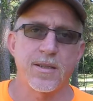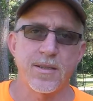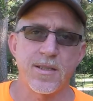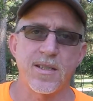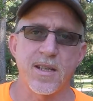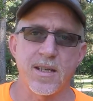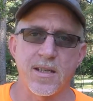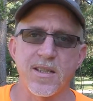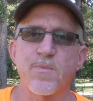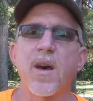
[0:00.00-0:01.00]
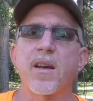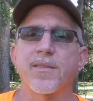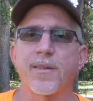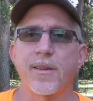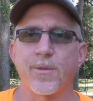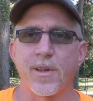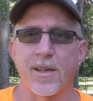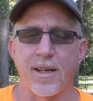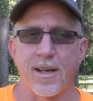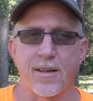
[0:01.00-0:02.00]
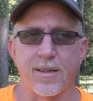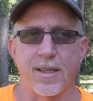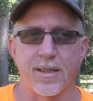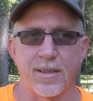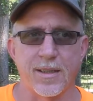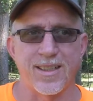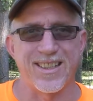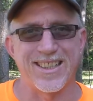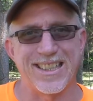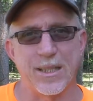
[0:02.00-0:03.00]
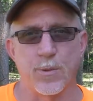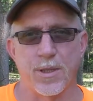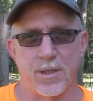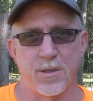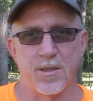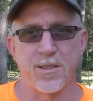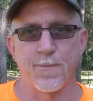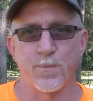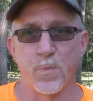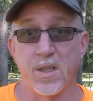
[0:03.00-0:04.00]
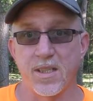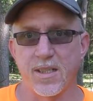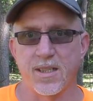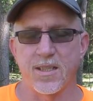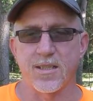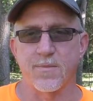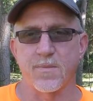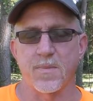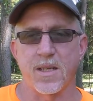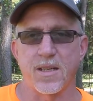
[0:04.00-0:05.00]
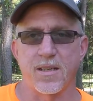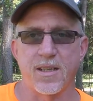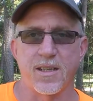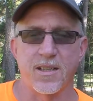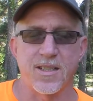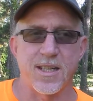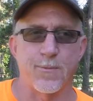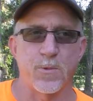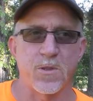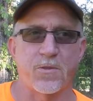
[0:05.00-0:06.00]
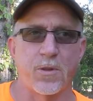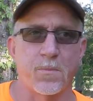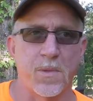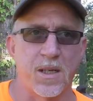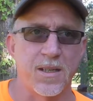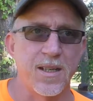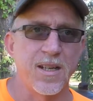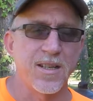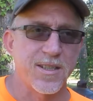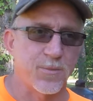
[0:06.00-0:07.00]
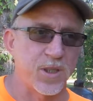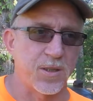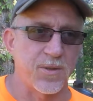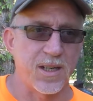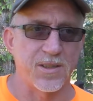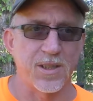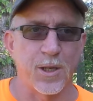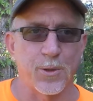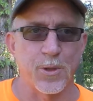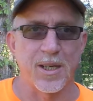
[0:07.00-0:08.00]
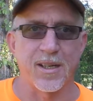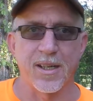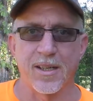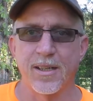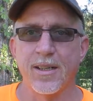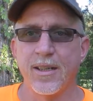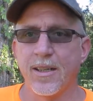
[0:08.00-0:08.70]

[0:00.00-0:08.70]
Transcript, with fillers: His, uh, his box already went out, and uh, he didn't get one of those. But he did get some uh, uh samples from uh, something around the local area.